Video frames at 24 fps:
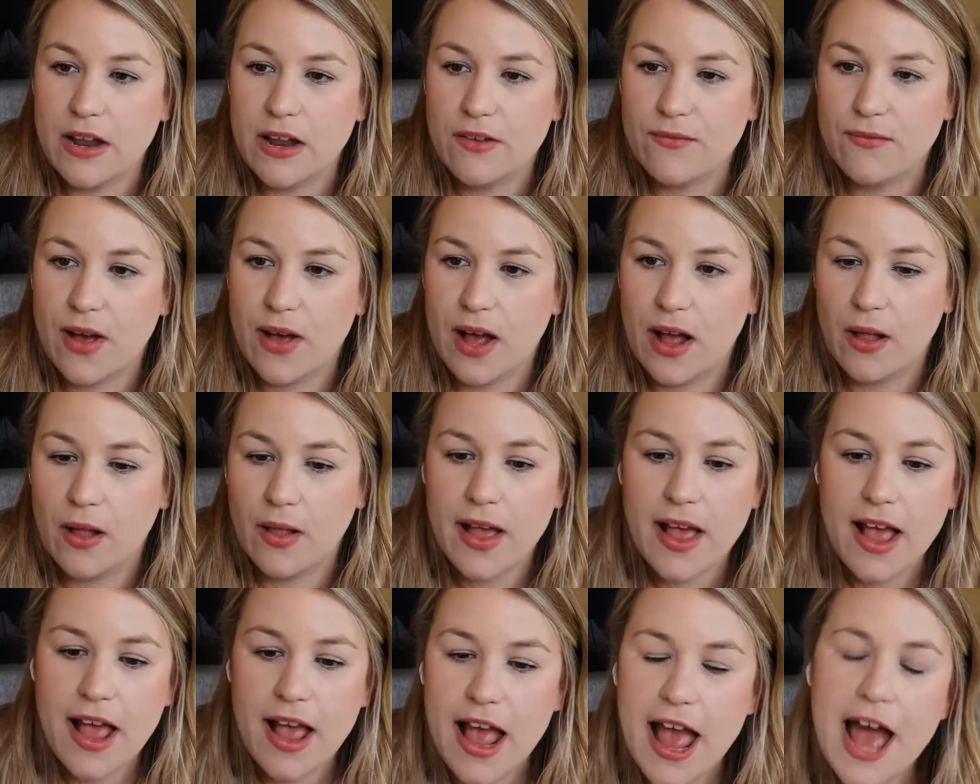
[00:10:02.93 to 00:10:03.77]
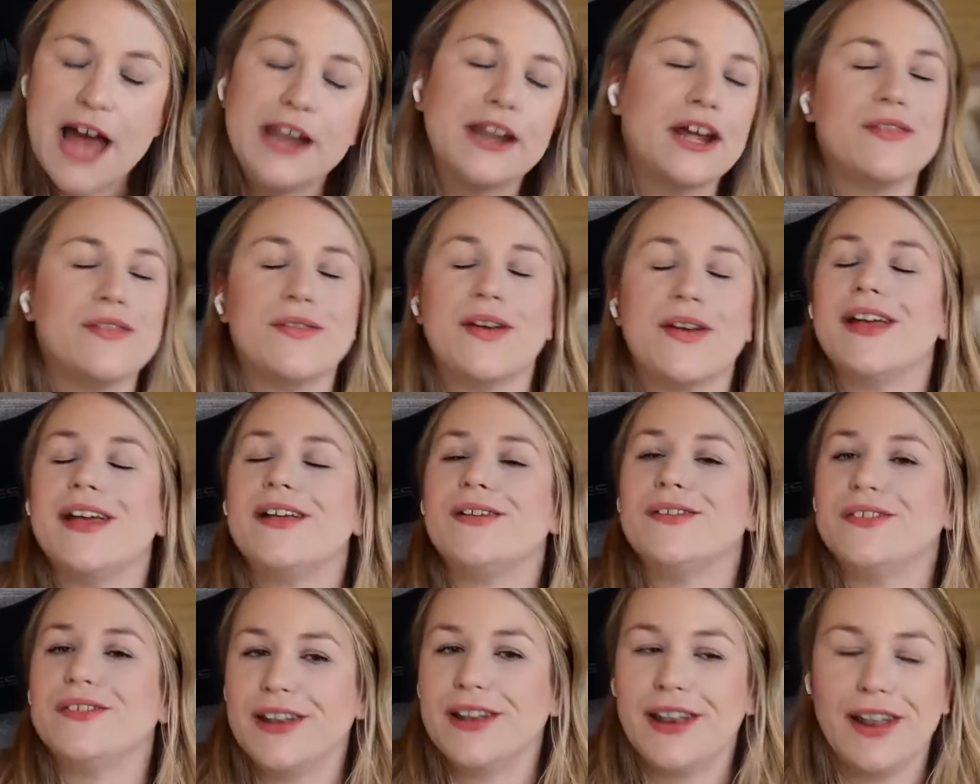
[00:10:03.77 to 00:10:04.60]
fell head over
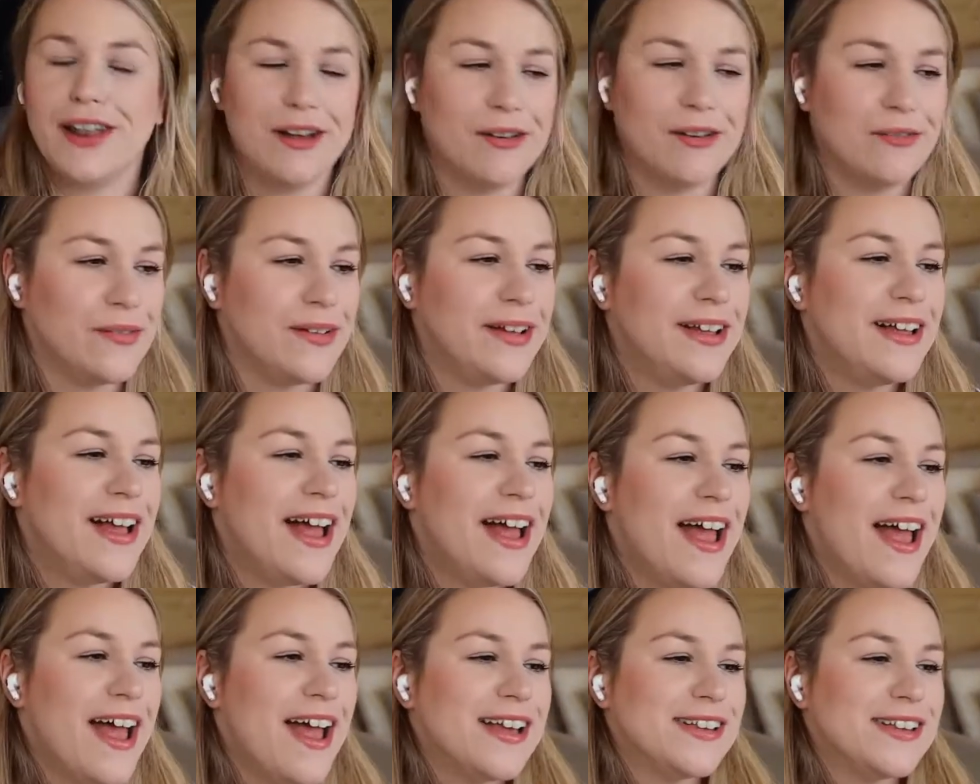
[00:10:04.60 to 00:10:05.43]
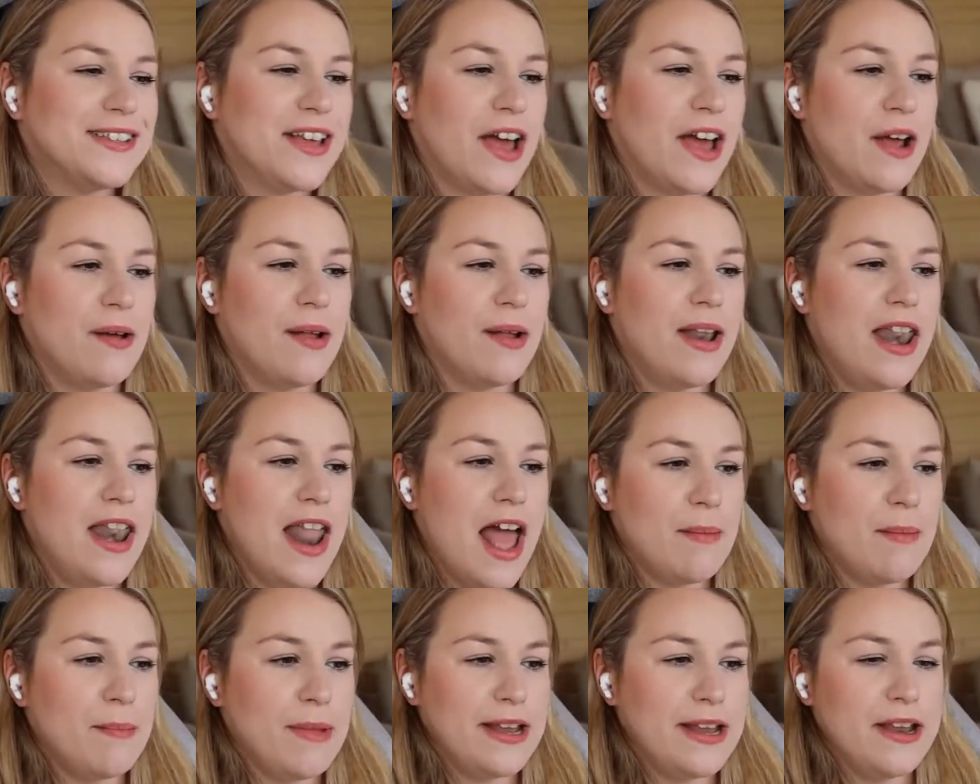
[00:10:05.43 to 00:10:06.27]
heels in love. So
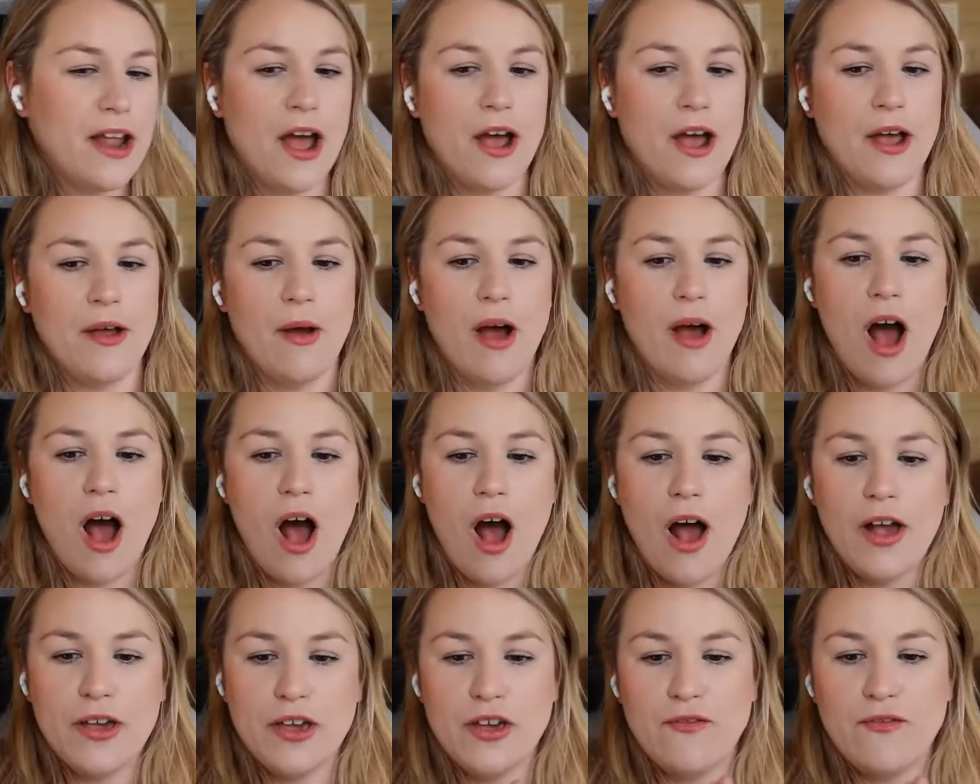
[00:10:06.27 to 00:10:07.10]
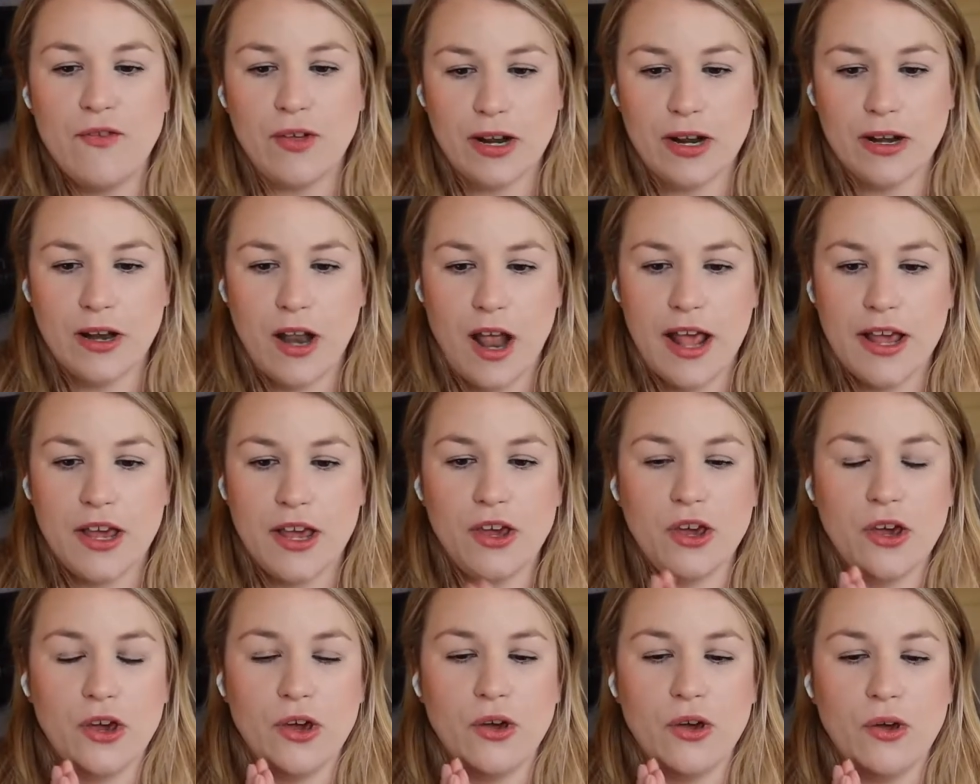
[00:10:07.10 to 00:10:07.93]
let me know: Are you feeling like
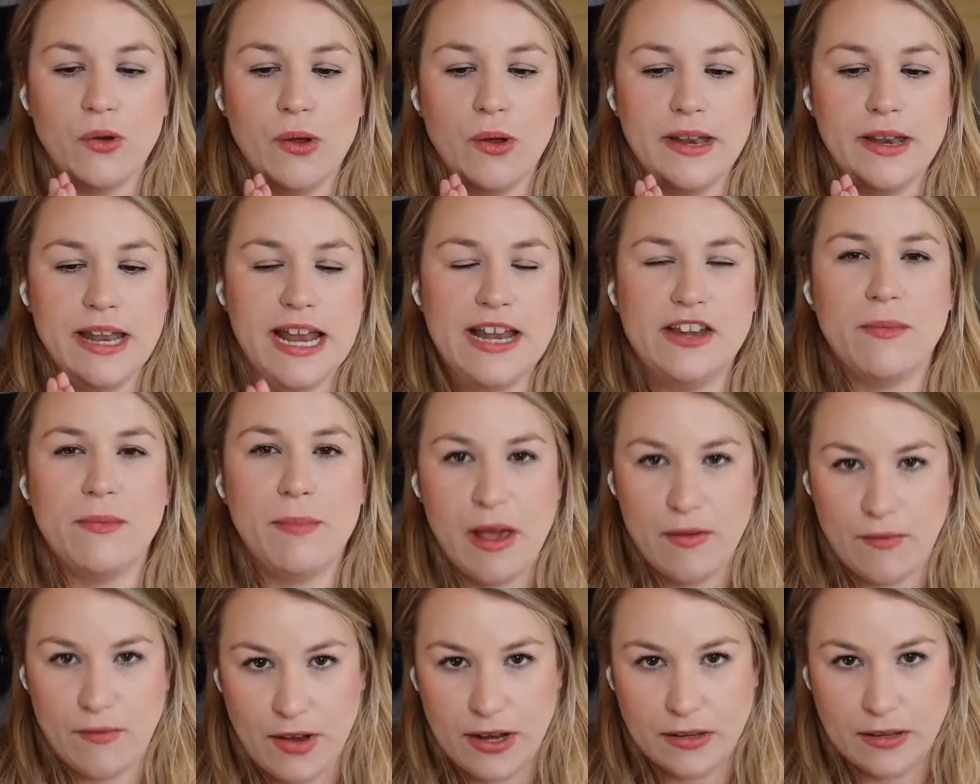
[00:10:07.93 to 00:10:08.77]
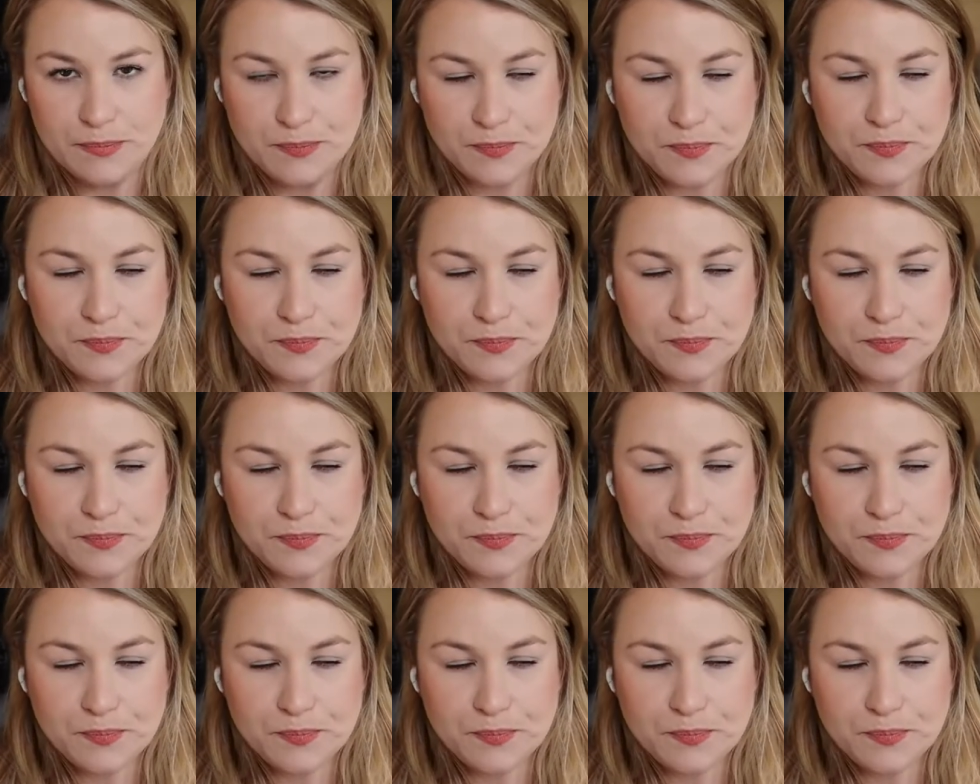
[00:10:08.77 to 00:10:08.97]
you need to pivot?